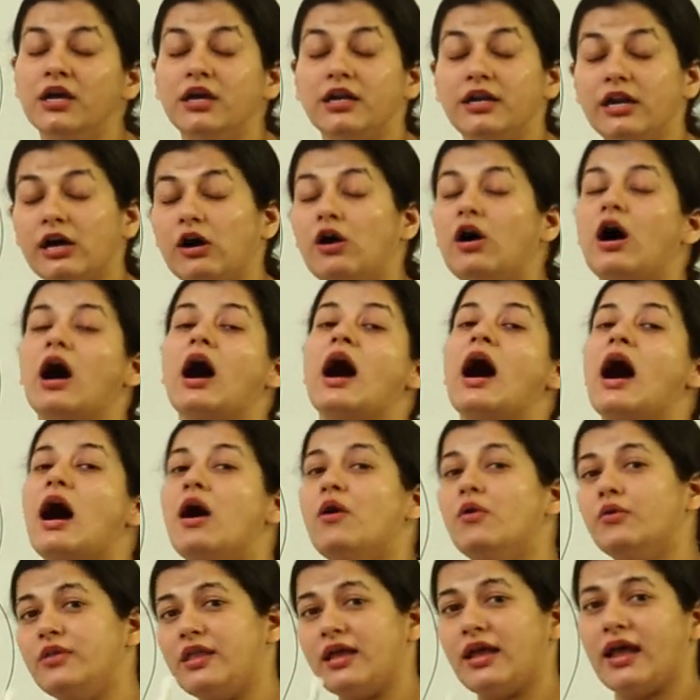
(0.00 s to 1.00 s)
Now,
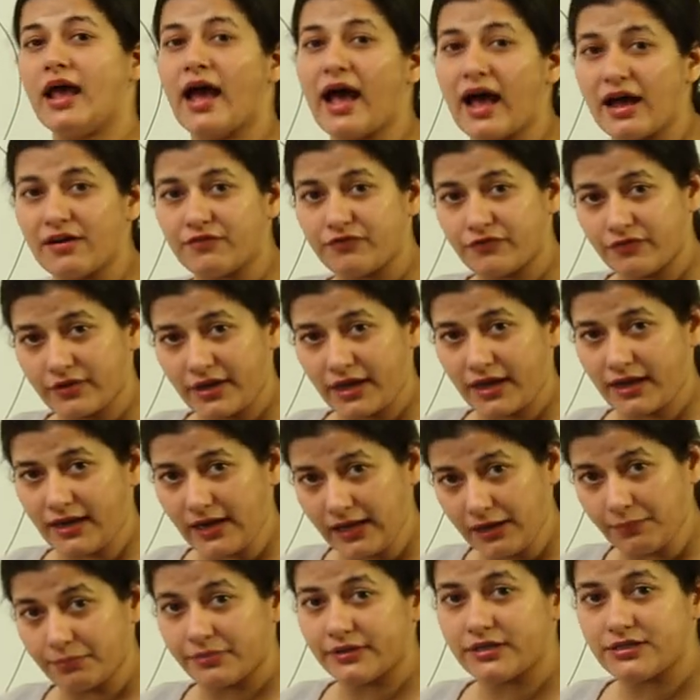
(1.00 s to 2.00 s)
how they have
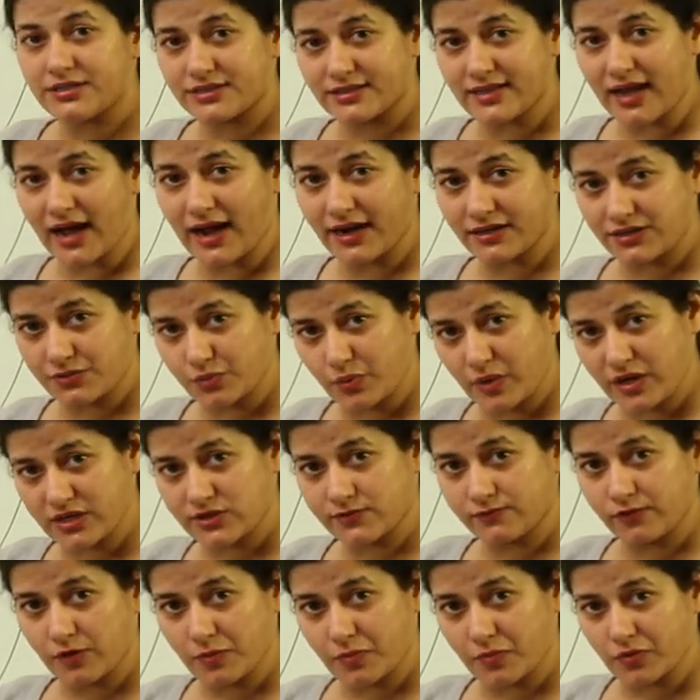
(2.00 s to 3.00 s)
enabled that
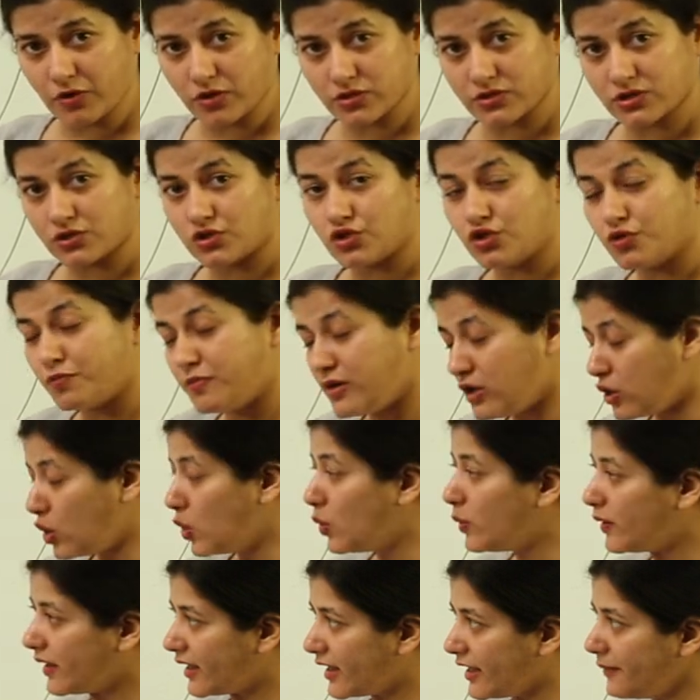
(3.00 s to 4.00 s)
wasteful process to be
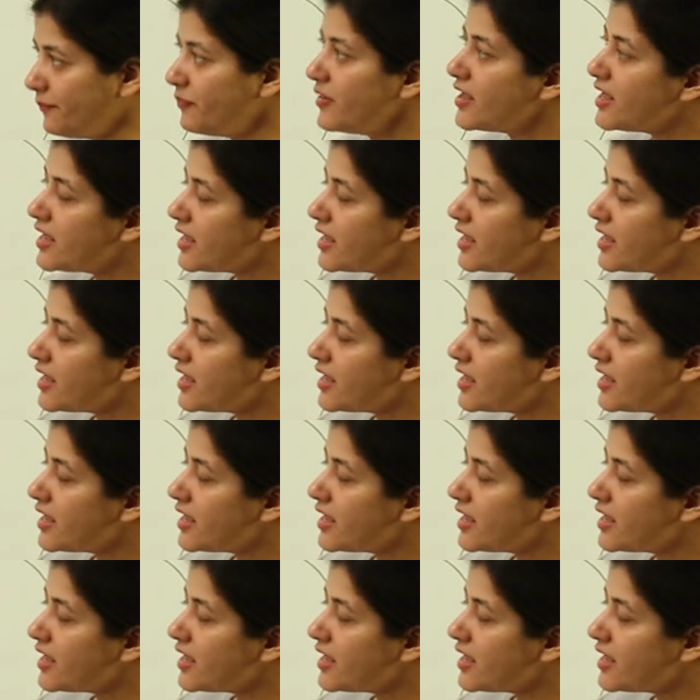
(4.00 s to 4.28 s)
overcome?